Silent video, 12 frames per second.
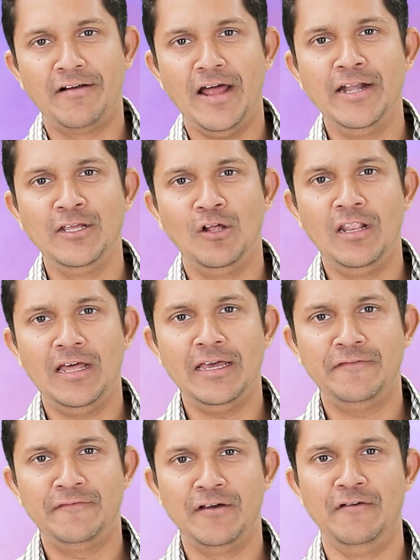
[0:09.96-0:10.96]
run your
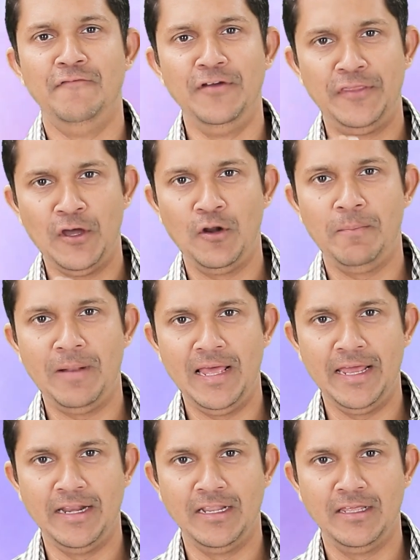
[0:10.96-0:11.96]
life without a
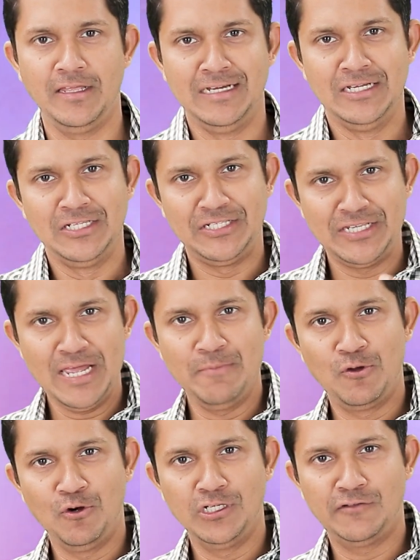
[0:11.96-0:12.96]
plan. Same
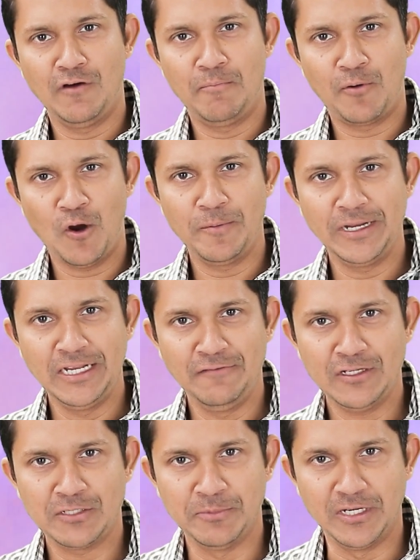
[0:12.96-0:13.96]
goes for property
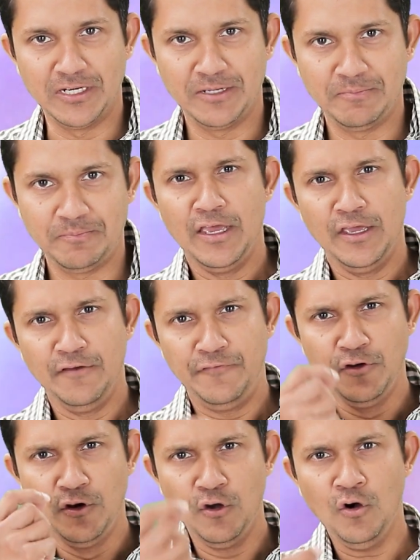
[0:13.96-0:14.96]
investment. If
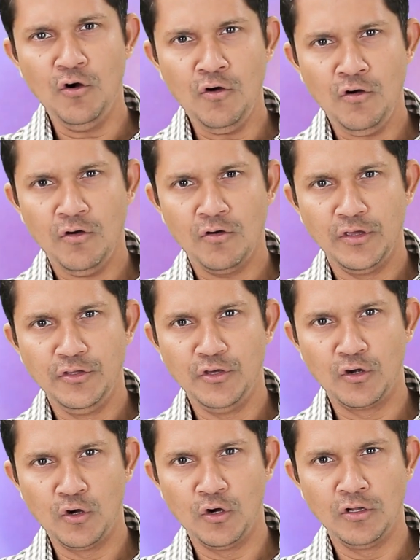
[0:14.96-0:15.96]
you know
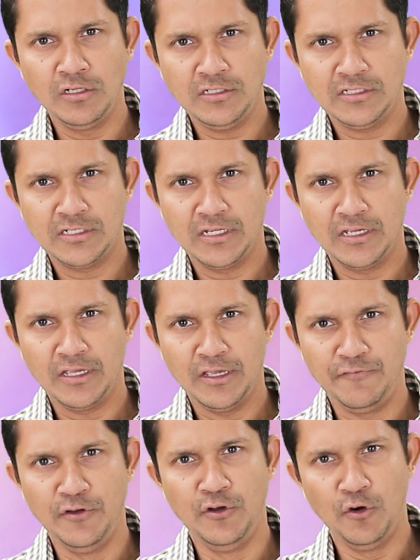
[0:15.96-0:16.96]
your goals,
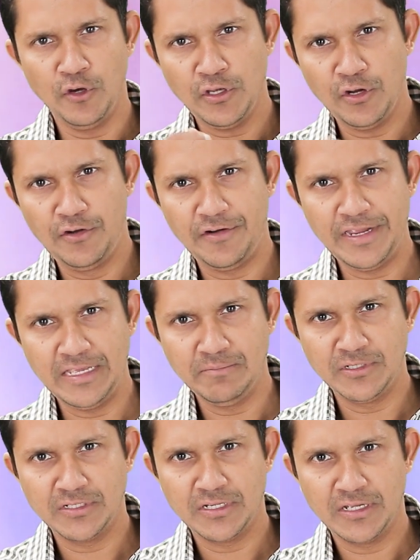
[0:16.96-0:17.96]
if you know your
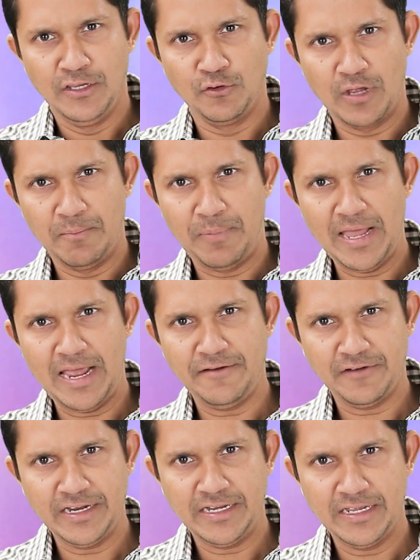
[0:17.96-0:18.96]
dreams, you can plan
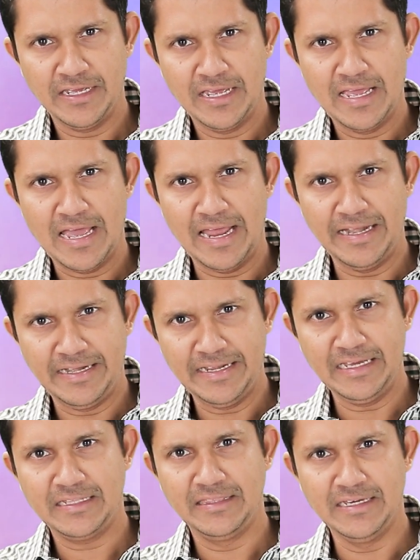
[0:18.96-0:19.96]
for it and
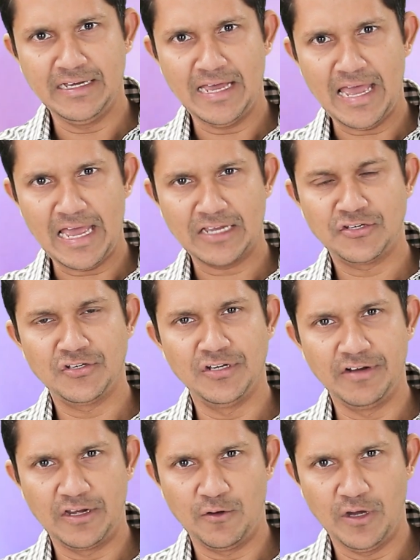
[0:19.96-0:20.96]
take the action
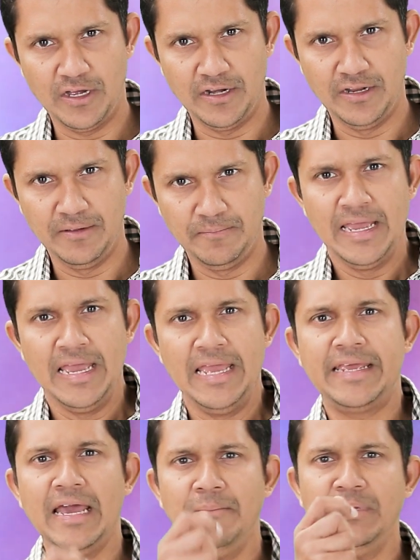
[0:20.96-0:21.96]
required.
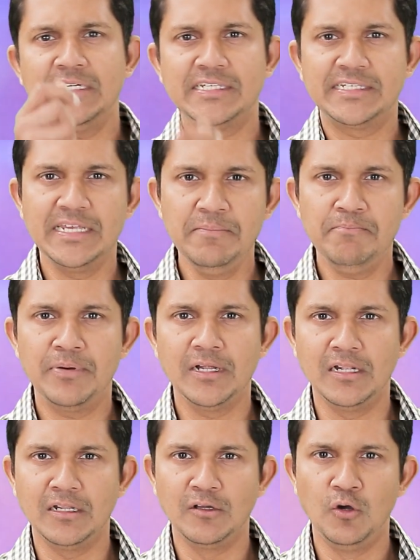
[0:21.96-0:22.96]
It can be a
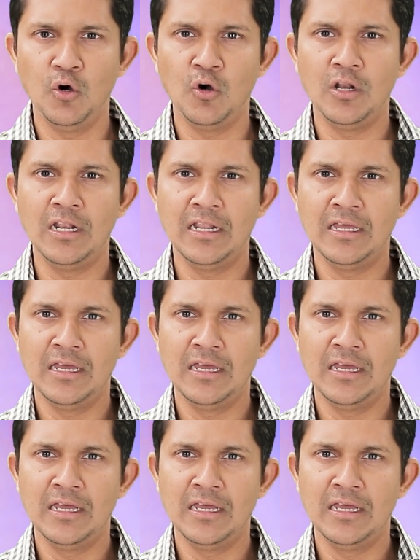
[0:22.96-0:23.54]
simple goal